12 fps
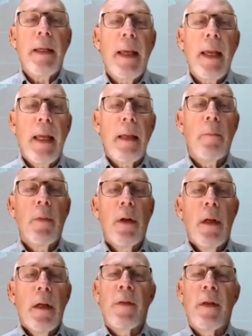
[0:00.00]
became
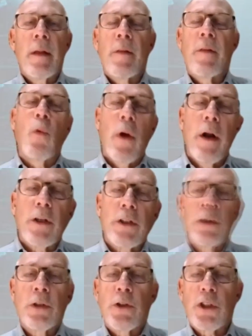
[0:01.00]
the winner,
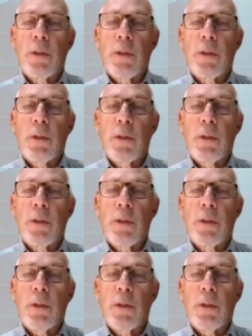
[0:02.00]
so to